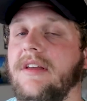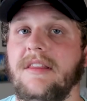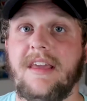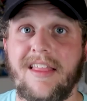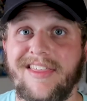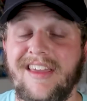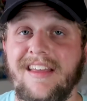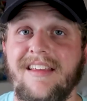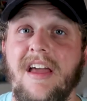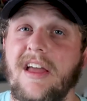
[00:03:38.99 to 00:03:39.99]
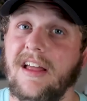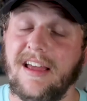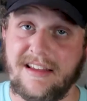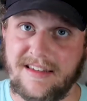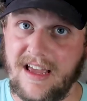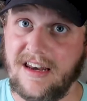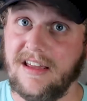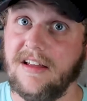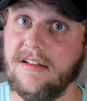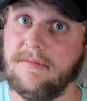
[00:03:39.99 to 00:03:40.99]
The other thing is, like I said,
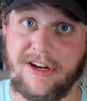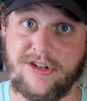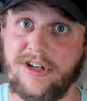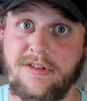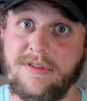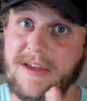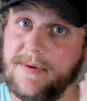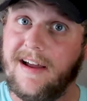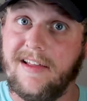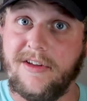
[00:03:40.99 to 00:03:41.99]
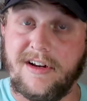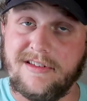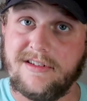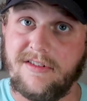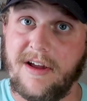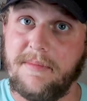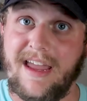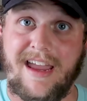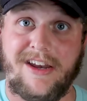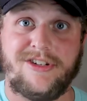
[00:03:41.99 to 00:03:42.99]
make sure you keep an eye on their Instagram
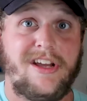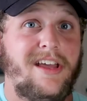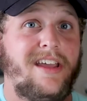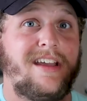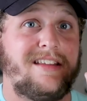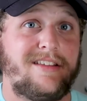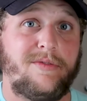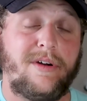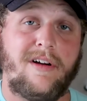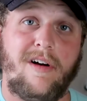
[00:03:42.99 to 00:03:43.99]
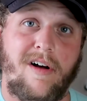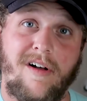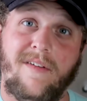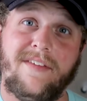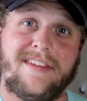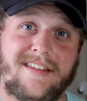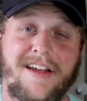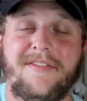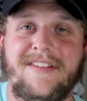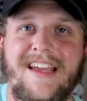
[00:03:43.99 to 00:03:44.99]
page, because this is where all the
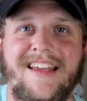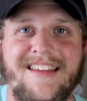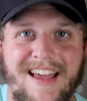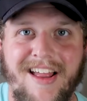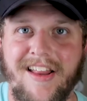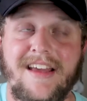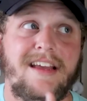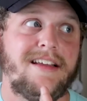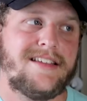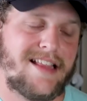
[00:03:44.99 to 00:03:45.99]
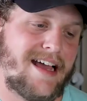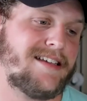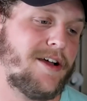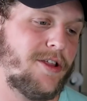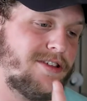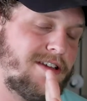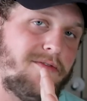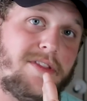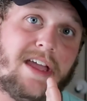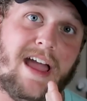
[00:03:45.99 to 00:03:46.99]
stuff they sell / all the
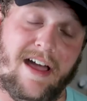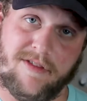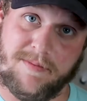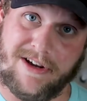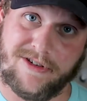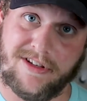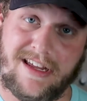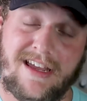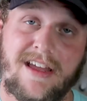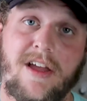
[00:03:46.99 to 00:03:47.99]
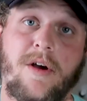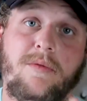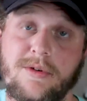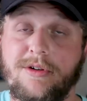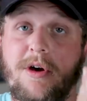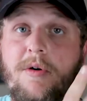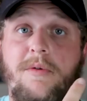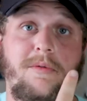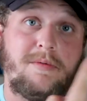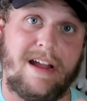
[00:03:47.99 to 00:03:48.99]
stuff they have specialty will go
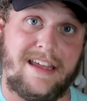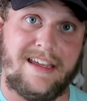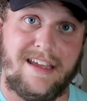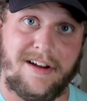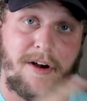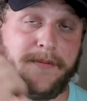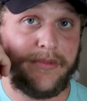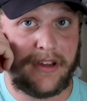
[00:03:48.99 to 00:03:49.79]
right here.